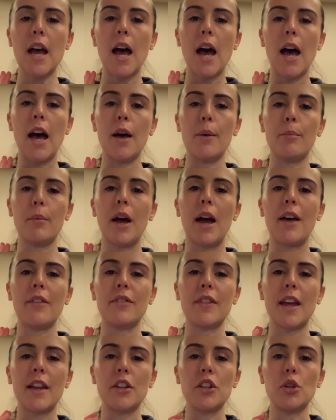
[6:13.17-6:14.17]

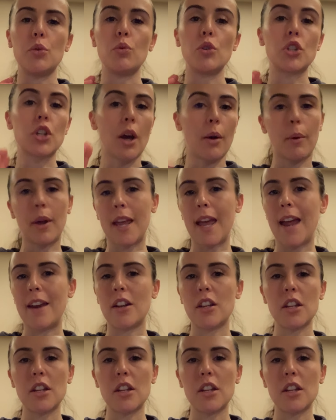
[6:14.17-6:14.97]
and then you would go again,